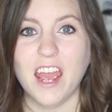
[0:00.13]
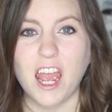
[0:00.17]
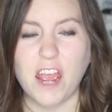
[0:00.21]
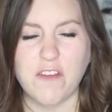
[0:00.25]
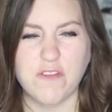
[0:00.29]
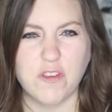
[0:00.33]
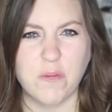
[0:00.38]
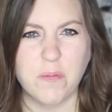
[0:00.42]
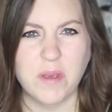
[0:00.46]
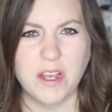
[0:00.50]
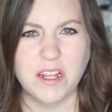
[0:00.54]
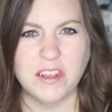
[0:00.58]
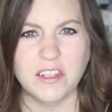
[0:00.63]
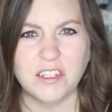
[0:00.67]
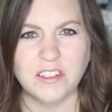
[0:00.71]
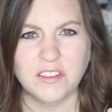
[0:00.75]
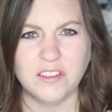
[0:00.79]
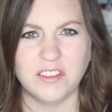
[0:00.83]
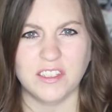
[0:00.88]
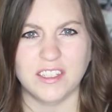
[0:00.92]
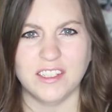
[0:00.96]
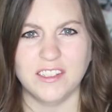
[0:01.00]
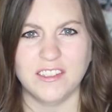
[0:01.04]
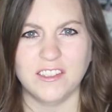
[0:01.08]
Have you made
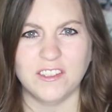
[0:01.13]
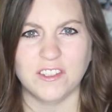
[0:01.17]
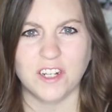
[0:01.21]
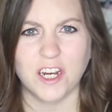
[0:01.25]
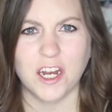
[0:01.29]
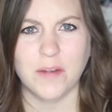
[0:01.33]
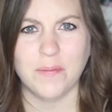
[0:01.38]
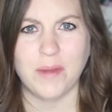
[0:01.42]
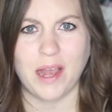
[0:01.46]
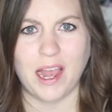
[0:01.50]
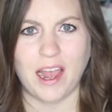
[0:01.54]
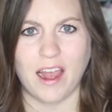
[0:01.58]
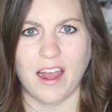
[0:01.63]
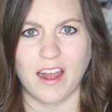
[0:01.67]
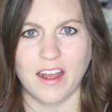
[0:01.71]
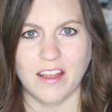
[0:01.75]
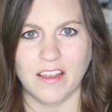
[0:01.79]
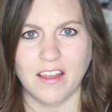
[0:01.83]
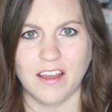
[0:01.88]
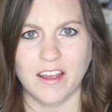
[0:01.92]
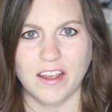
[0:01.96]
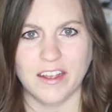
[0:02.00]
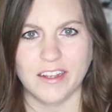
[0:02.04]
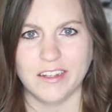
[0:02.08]
those Instagram
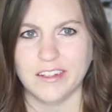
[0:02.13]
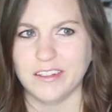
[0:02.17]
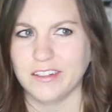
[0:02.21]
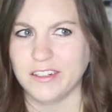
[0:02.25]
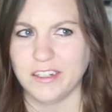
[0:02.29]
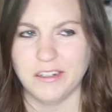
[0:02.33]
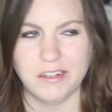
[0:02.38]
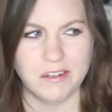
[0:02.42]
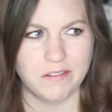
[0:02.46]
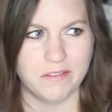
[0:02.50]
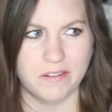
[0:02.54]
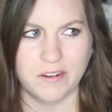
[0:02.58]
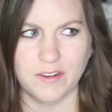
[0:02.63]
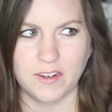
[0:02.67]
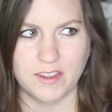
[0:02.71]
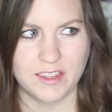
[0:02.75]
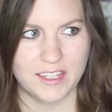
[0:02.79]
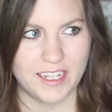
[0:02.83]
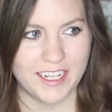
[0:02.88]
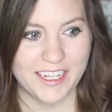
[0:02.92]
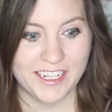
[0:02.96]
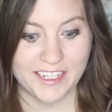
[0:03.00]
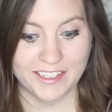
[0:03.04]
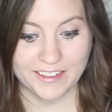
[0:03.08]
highlight cover
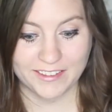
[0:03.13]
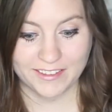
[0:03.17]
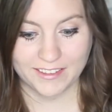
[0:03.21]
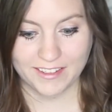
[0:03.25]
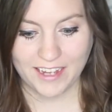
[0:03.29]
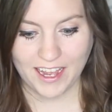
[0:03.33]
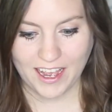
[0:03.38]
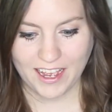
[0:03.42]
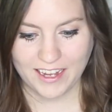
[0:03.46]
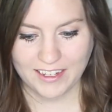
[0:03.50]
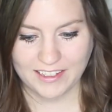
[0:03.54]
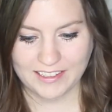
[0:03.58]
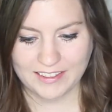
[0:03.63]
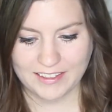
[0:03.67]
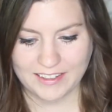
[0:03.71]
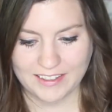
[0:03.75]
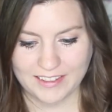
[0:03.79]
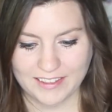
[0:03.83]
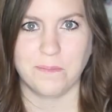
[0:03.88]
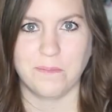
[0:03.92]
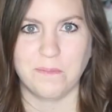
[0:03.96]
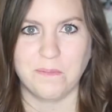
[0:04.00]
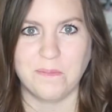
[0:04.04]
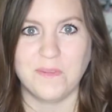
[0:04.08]
things yet?
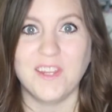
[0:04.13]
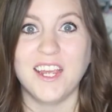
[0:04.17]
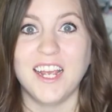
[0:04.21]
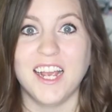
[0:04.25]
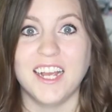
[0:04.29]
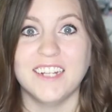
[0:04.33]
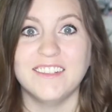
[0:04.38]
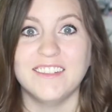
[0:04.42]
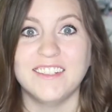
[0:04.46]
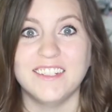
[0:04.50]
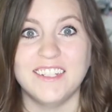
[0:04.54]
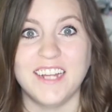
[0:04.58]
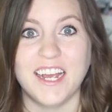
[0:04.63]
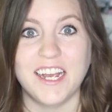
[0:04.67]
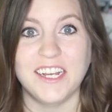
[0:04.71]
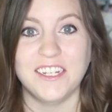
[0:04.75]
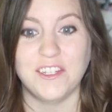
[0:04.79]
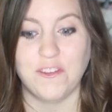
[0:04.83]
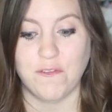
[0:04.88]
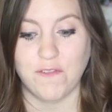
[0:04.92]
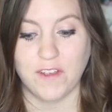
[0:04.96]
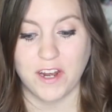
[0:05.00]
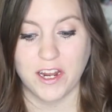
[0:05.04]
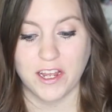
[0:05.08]
In
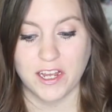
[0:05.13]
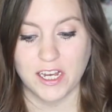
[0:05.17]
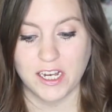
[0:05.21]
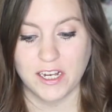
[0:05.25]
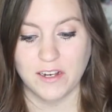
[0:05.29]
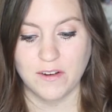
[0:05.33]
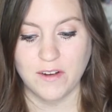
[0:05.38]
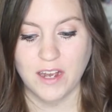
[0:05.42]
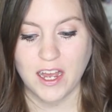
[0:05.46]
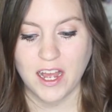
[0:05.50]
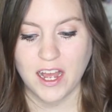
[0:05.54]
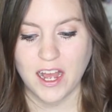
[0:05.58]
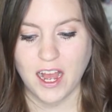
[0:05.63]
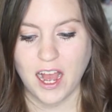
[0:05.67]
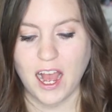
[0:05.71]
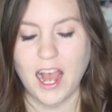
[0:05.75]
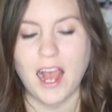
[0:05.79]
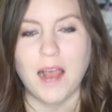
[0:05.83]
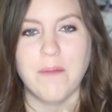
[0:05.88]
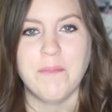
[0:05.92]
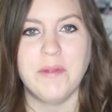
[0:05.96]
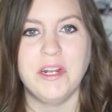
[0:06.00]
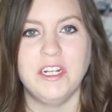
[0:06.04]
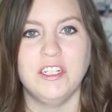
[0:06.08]
today's video,
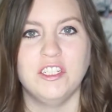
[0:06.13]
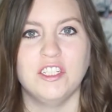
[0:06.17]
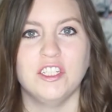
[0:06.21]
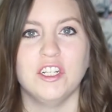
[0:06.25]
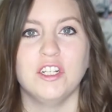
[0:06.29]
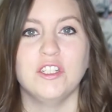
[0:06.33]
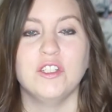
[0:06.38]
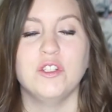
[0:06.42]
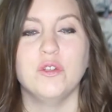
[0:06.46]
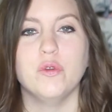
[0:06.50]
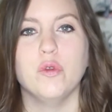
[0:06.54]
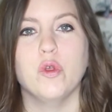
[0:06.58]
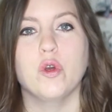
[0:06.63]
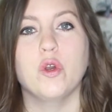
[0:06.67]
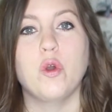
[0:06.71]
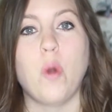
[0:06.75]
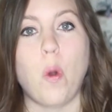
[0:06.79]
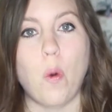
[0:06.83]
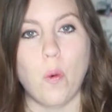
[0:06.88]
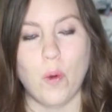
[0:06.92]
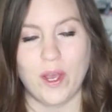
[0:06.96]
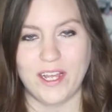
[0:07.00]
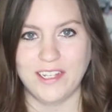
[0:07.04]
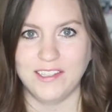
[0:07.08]
I'm going to show you the
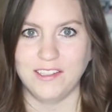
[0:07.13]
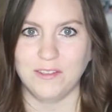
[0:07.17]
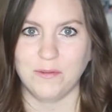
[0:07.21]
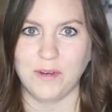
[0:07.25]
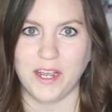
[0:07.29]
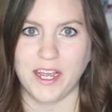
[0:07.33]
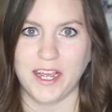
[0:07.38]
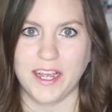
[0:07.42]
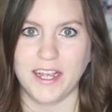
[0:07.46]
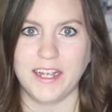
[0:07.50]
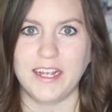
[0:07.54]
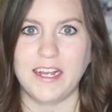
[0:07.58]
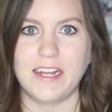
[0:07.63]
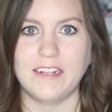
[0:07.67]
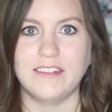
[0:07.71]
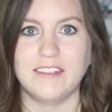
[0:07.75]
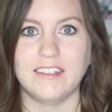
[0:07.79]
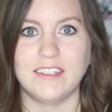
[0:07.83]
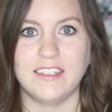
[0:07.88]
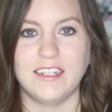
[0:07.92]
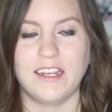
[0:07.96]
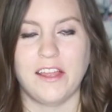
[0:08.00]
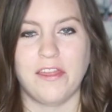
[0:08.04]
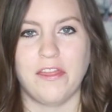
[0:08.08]
quickest way
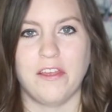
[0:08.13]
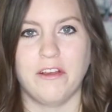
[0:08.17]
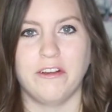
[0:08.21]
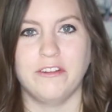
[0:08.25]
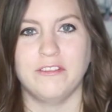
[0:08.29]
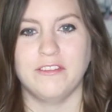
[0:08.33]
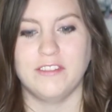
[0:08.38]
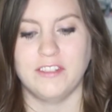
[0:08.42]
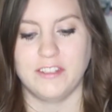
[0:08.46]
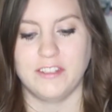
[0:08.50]
to get those